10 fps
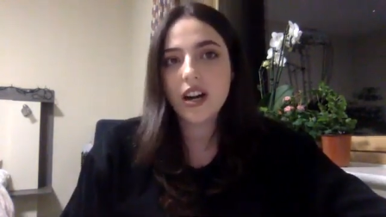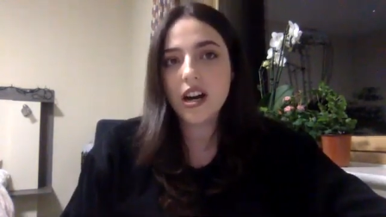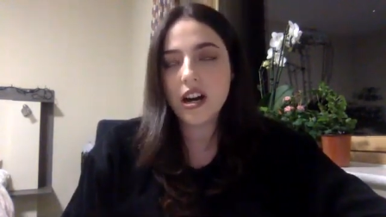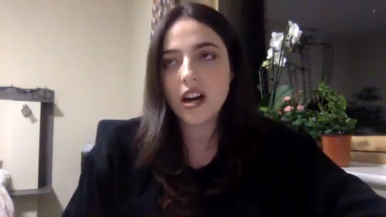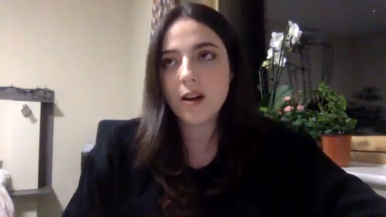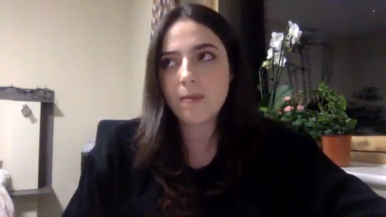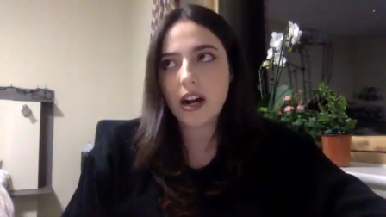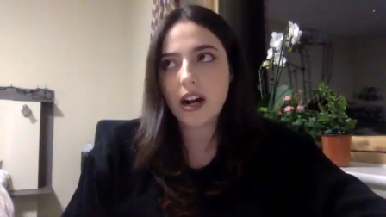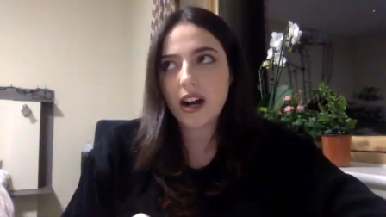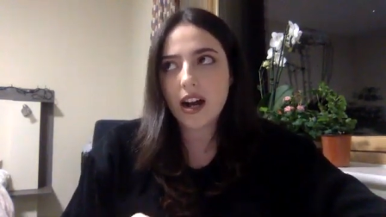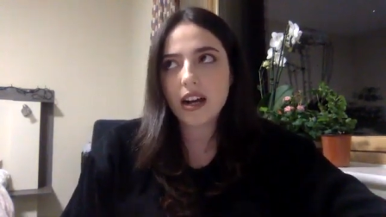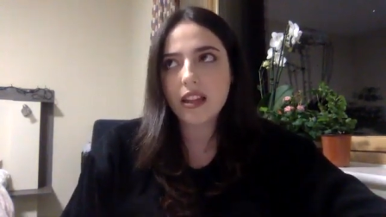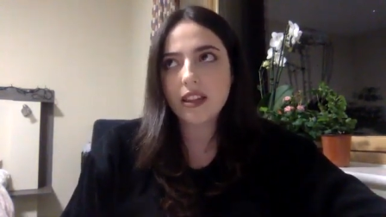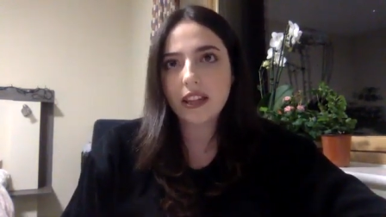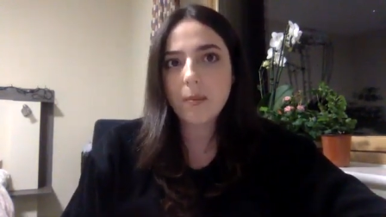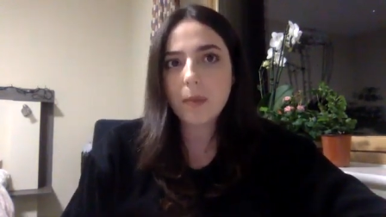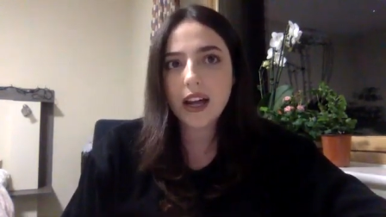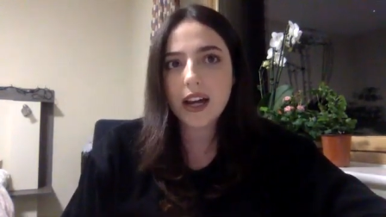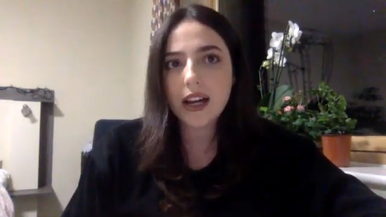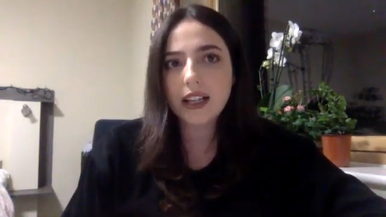Um, I then
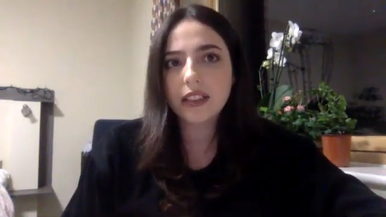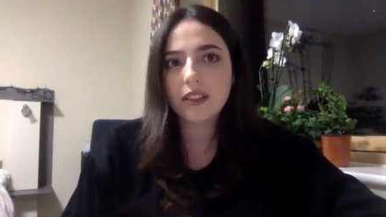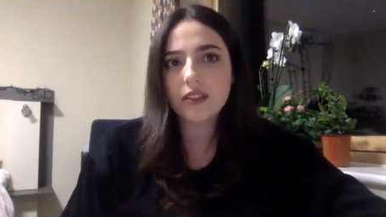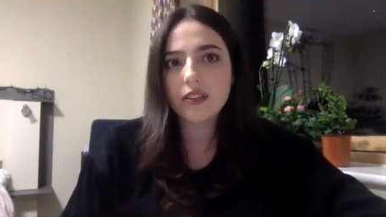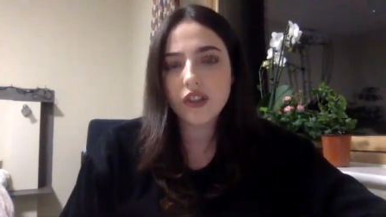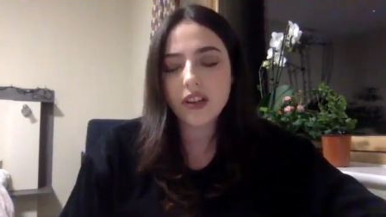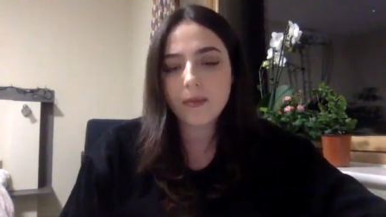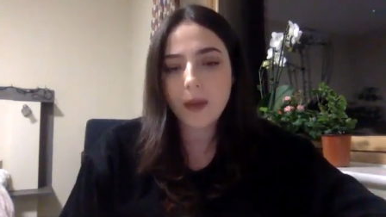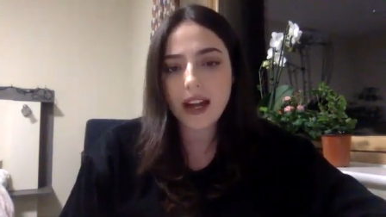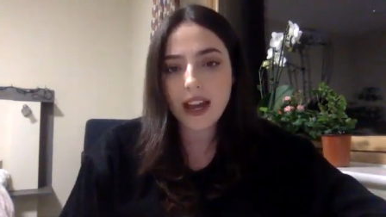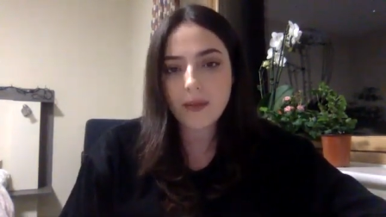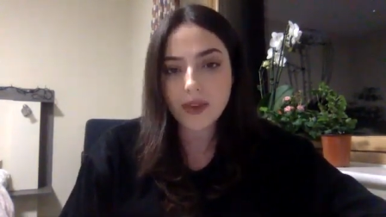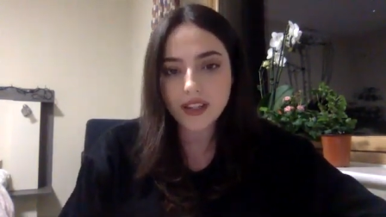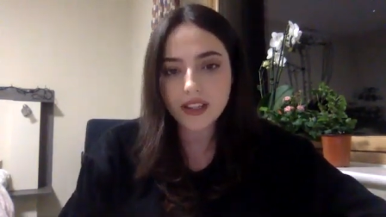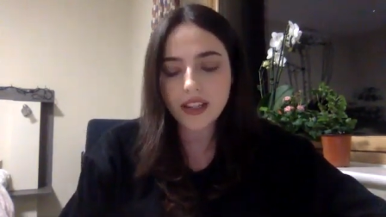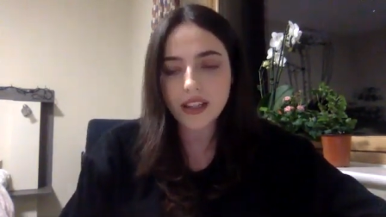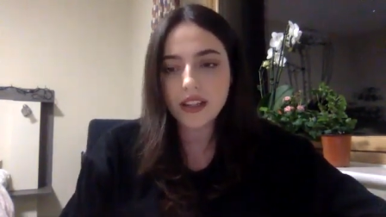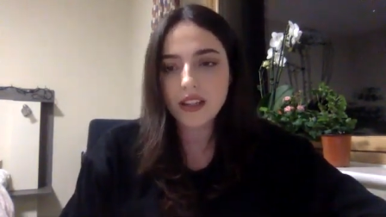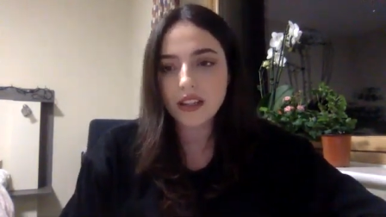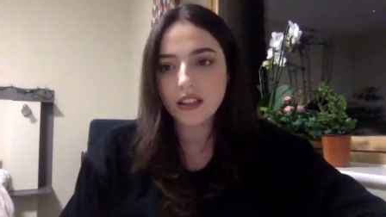applied during my
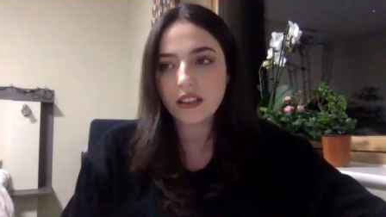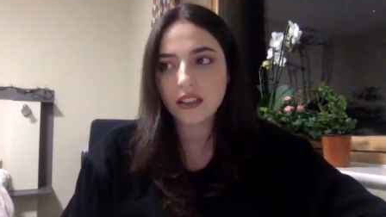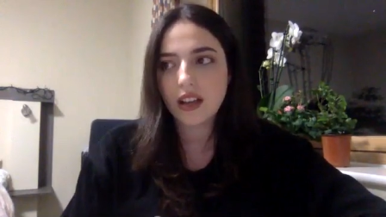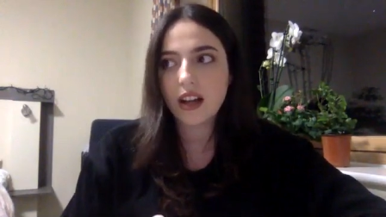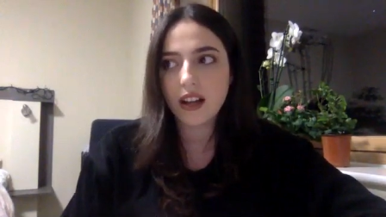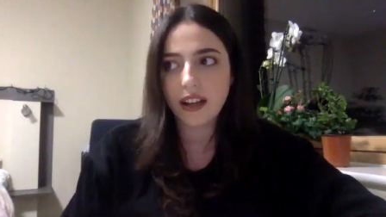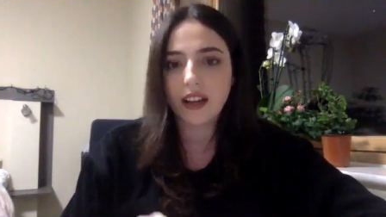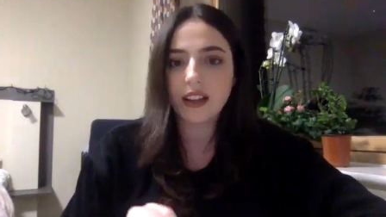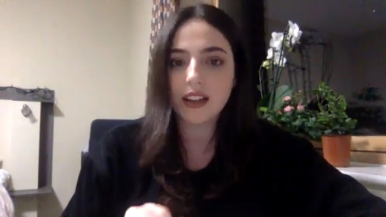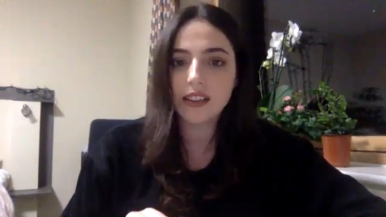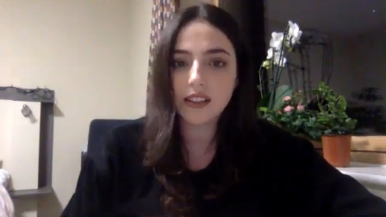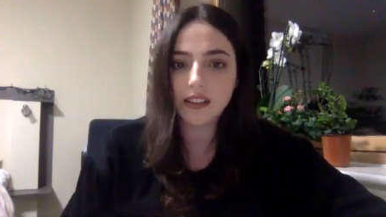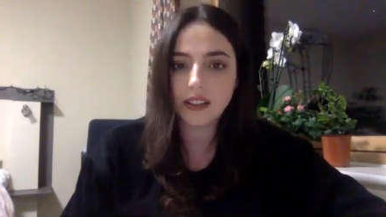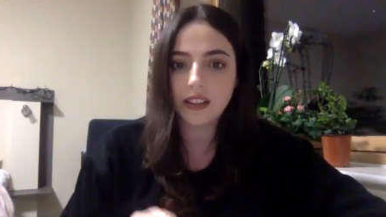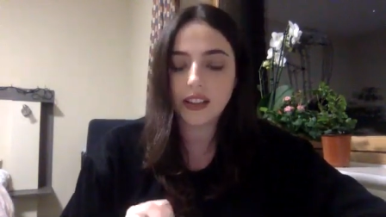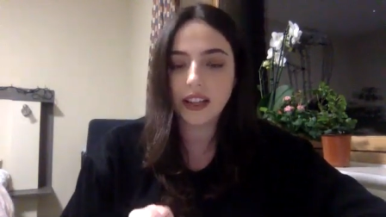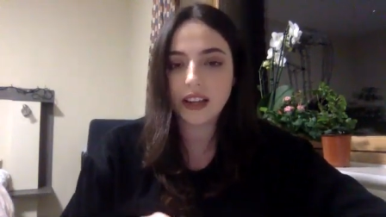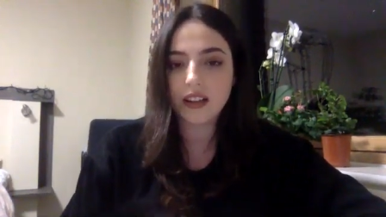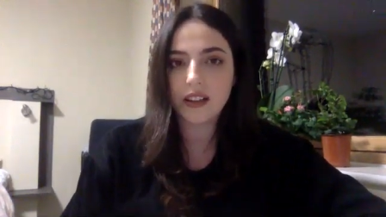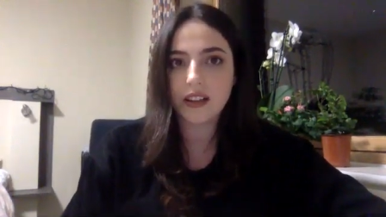MSc. Again, I didn't get
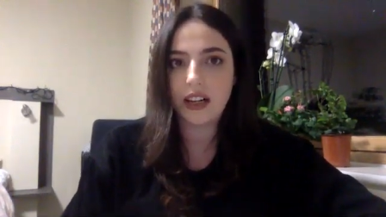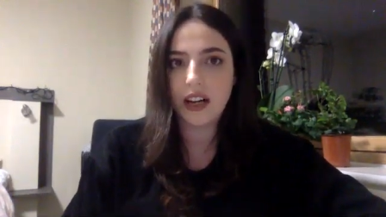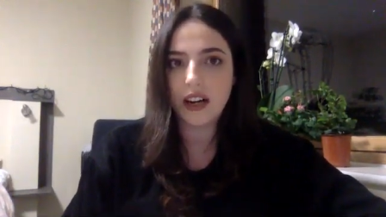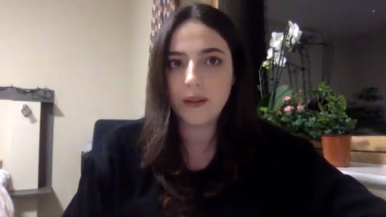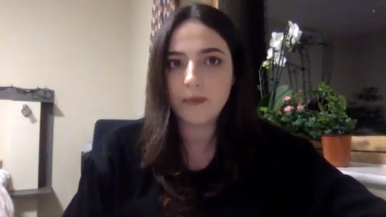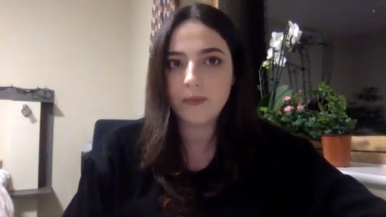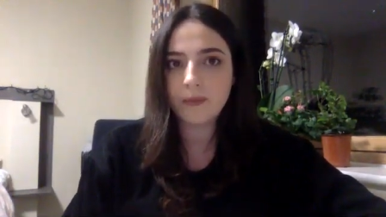a um,